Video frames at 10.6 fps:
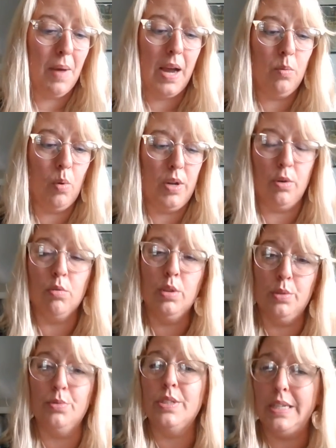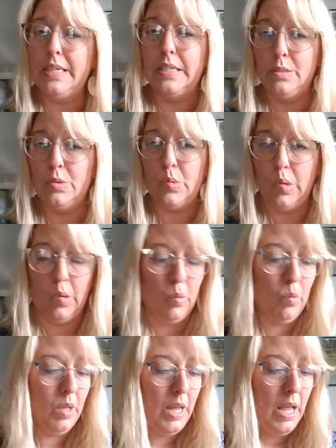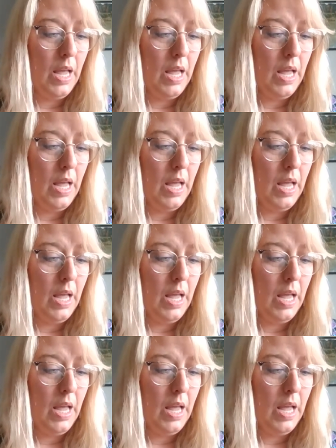mind when you're losing control.